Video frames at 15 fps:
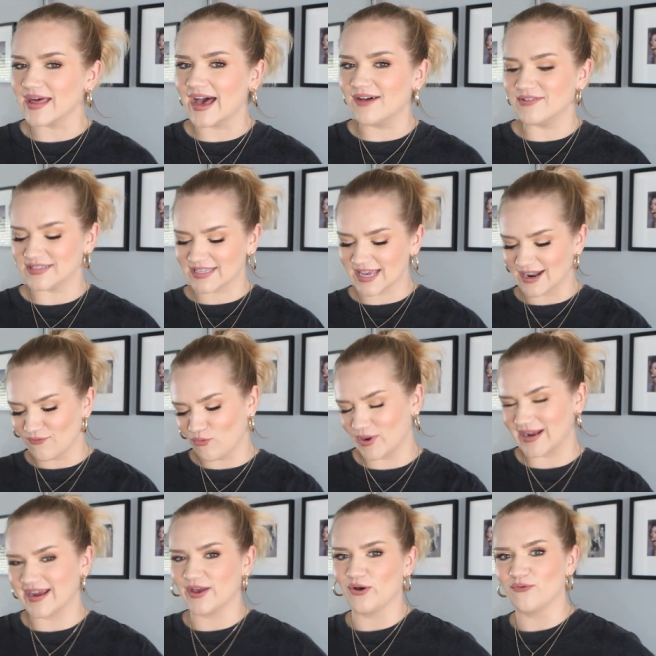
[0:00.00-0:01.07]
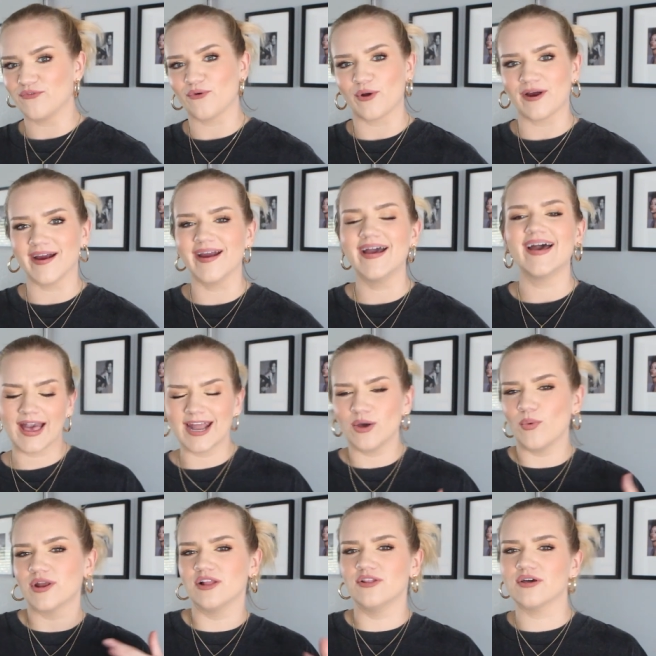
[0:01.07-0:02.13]
love. It's kind of what I go for. I kind of
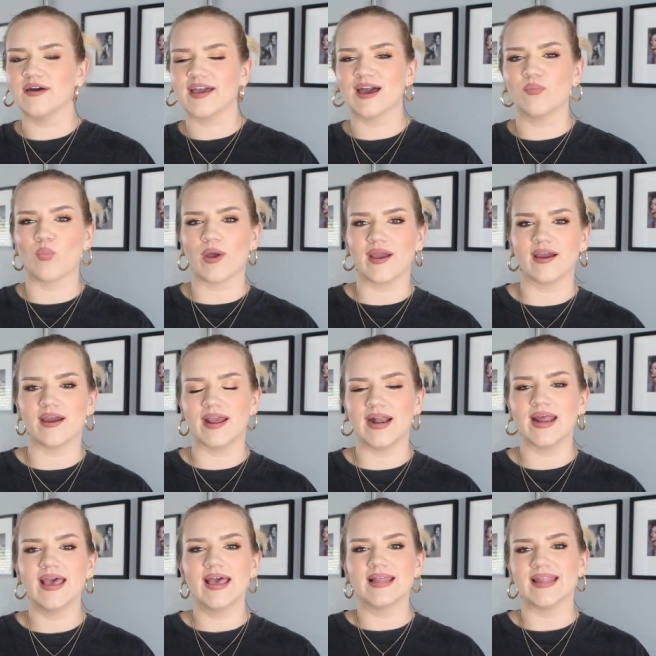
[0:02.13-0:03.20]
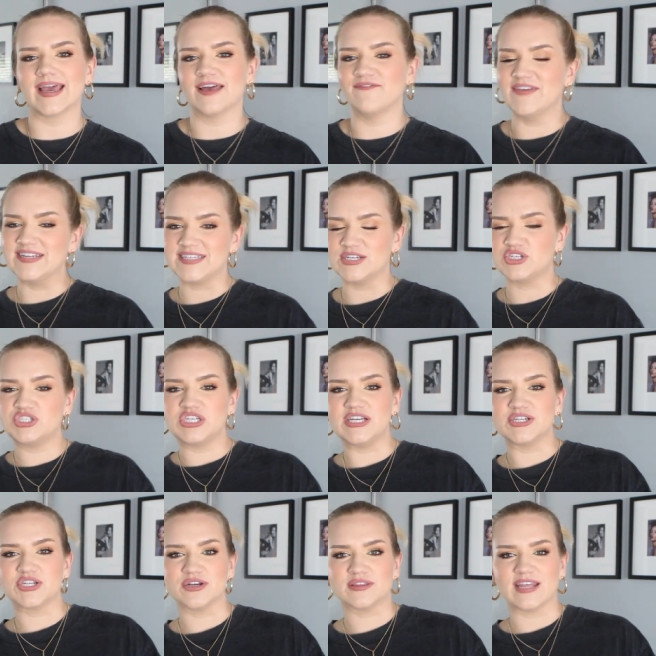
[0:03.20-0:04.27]
want to look like I'm wearing like a vintage
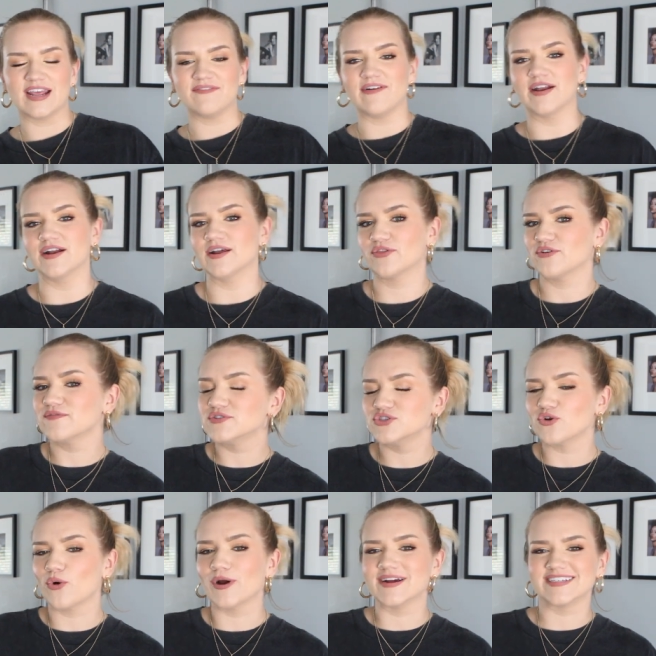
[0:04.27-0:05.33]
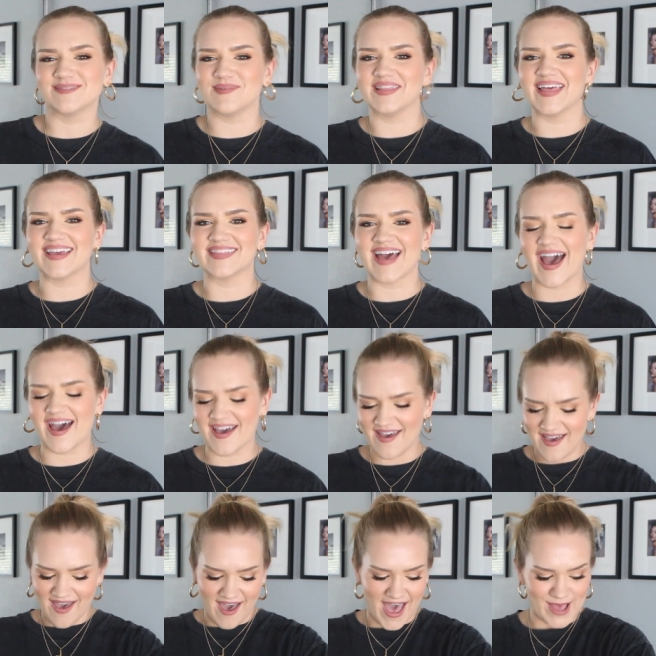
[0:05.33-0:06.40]
t-shirt that I found at a thrift store or something like that.
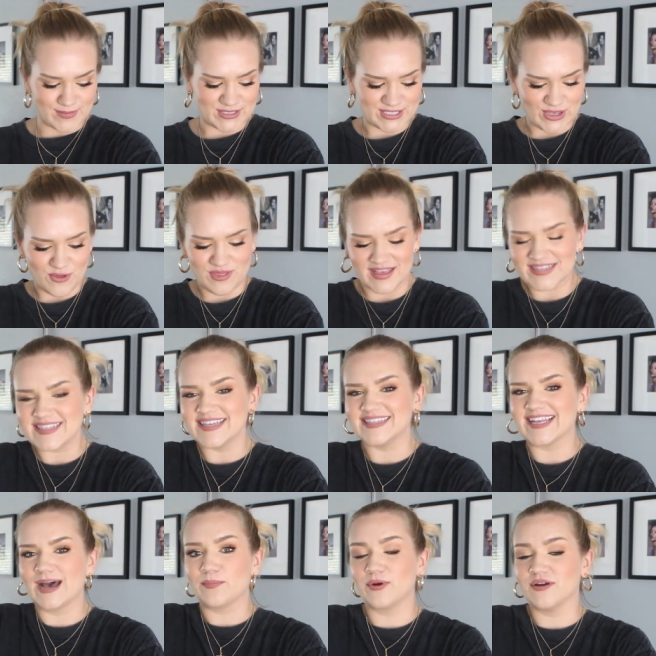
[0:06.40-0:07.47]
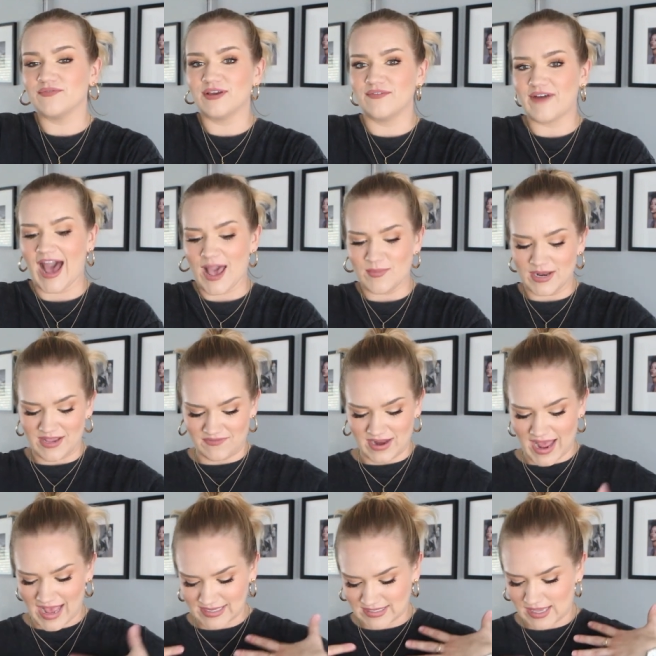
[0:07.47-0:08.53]
Um, so this is that perfect vibe. It even
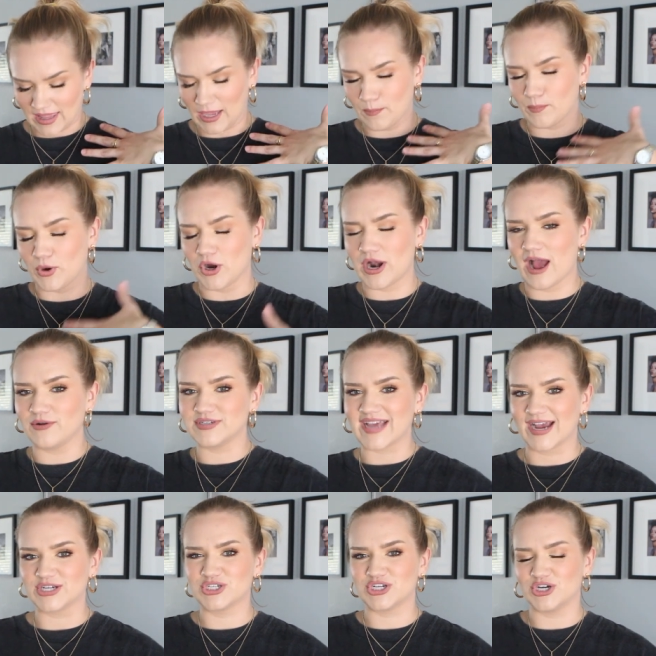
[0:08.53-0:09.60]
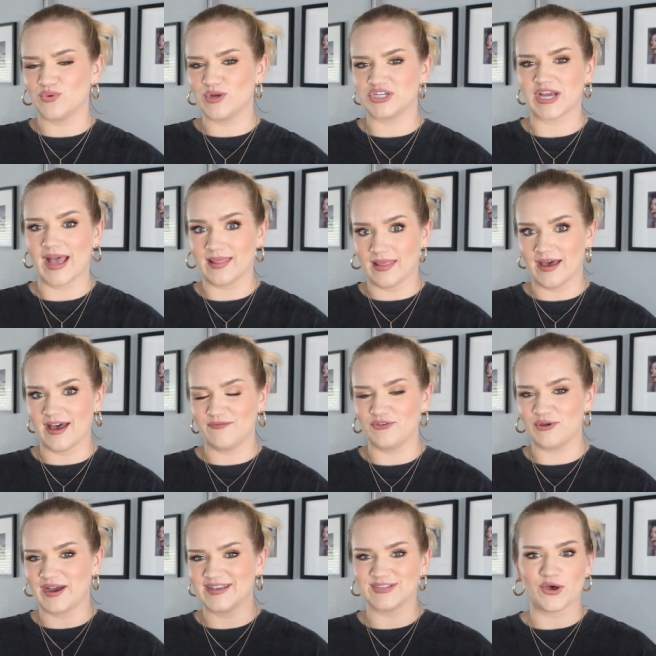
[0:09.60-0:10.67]
has that like burnout texture, which I love. You
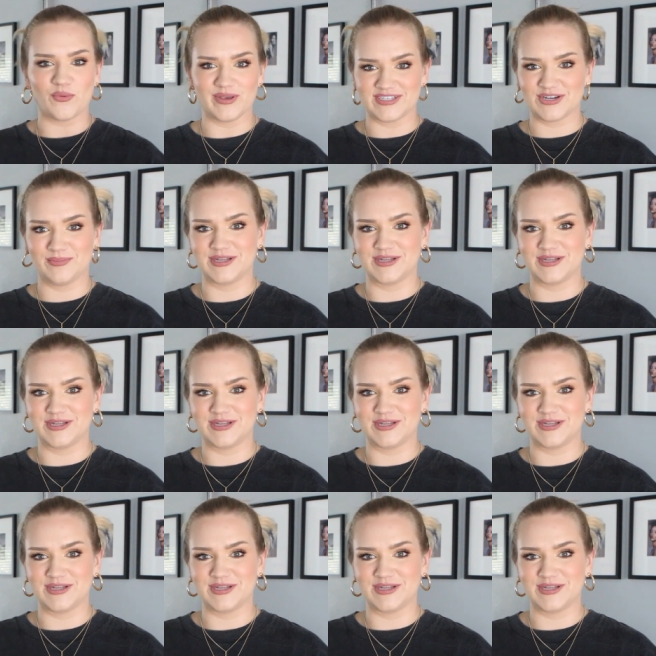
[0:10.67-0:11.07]
guys always hear